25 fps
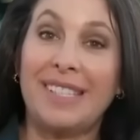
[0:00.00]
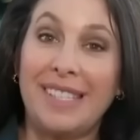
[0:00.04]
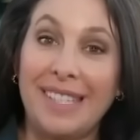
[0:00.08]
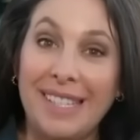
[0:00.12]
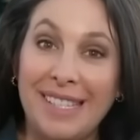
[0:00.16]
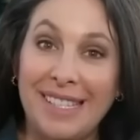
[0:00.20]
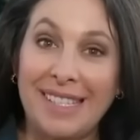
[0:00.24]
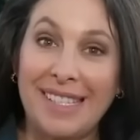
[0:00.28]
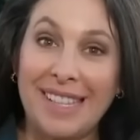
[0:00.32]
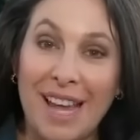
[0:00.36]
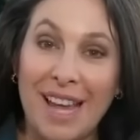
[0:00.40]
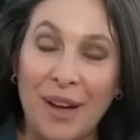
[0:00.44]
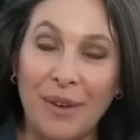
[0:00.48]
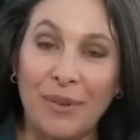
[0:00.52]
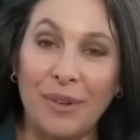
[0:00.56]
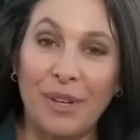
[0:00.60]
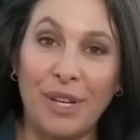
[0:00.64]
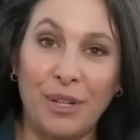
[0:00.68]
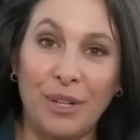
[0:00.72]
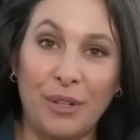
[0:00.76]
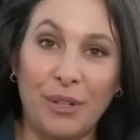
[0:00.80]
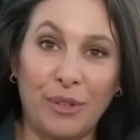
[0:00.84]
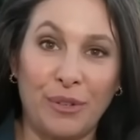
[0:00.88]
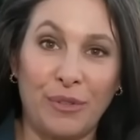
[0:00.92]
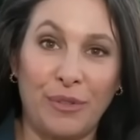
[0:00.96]
sit down
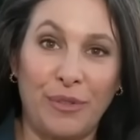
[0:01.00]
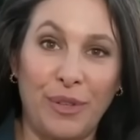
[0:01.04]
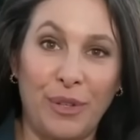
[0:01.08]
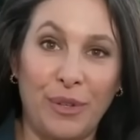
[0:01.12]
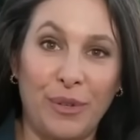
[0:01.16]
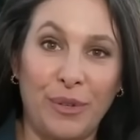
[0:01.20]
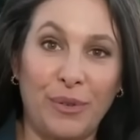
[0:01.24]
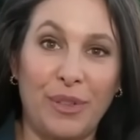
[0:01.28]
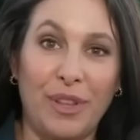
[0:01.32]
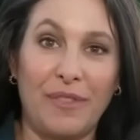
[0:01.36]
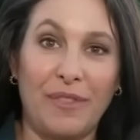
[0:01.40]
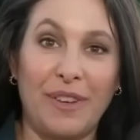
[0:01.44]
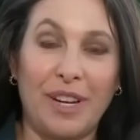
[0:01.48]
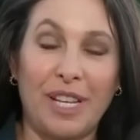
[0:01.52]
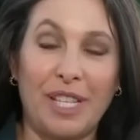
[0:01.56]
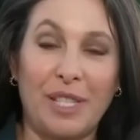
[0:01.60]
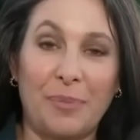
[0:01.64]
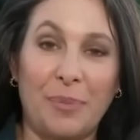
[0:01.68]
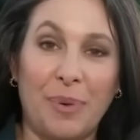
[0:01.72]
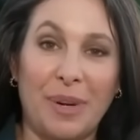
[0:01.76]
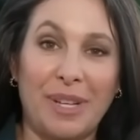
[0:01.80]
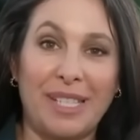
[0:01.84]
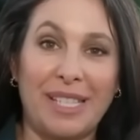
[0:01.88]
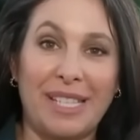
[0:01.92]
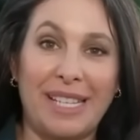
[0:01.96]
interview that
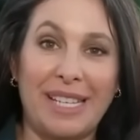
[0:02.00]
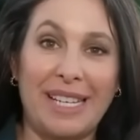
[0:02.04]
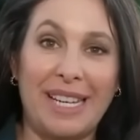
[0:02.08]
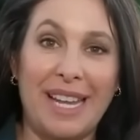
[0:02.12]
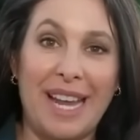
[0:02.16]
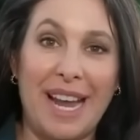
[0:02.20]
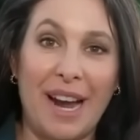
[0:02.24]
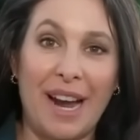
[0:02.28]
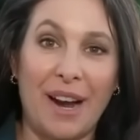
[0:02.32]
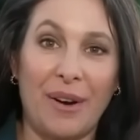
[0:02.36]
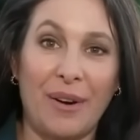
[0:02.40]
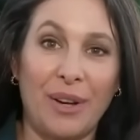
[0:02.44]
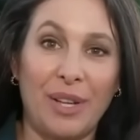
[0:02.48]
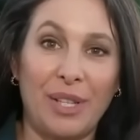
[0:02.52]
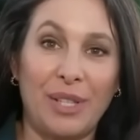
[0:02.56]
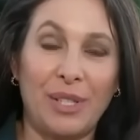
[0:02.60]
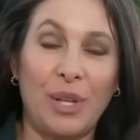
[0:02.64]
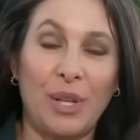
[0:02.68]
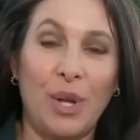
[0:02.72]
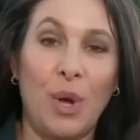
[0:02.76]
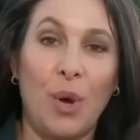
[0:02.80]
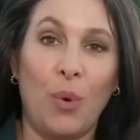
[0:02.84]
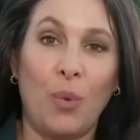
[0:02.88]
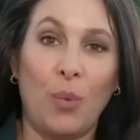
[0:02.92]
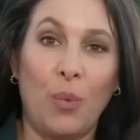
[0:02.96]
Vice President
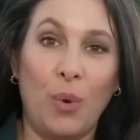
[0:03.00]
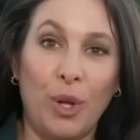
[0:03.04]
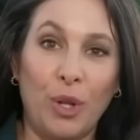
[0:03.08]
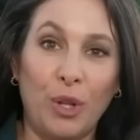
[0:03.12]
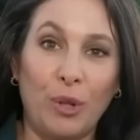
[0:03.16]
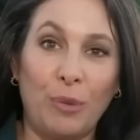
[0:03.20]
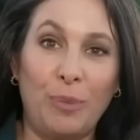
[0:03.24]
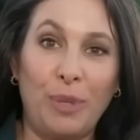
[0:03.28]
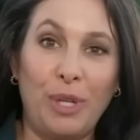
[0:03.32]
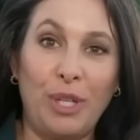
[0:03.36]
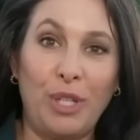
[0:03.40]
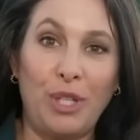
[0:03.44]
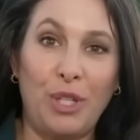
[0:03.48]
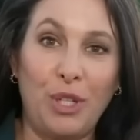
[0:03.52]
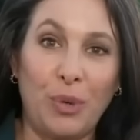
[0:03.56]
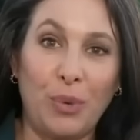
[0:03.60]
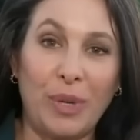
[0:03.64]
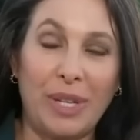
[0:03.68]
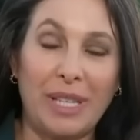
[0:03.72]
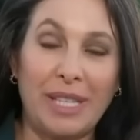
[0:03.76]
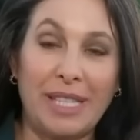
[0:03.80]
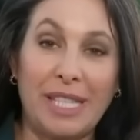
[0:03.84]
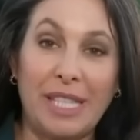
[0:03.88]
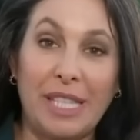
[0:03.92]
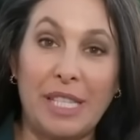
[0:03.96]
Harris will be
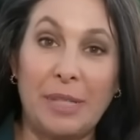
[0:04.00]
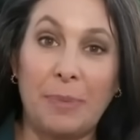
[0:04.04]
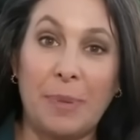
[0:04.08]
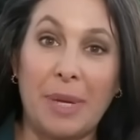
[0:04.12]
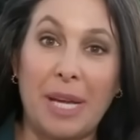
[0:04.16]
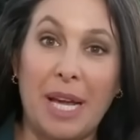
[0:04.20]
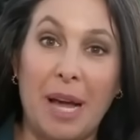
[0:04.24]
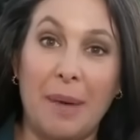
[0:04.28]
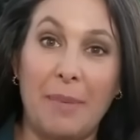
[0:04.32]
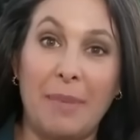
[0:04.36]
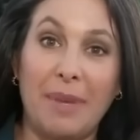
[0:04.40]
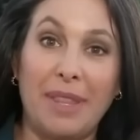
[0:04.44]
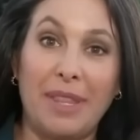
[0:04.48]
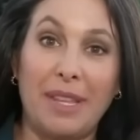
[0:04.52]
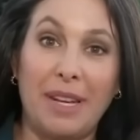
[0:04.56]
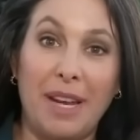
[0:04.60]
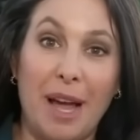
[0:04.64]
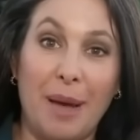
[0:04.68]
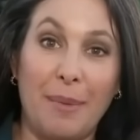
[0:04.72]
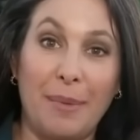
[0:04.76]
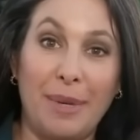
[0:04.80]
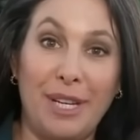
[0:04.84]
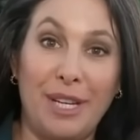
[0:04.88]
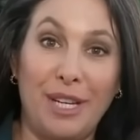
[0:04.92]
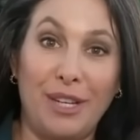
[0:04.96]
doing since becoming the
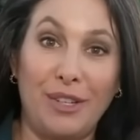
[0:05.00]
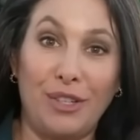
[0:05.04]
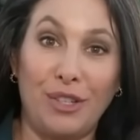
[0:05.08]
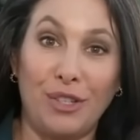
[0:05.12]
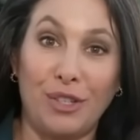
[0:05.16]
nominee.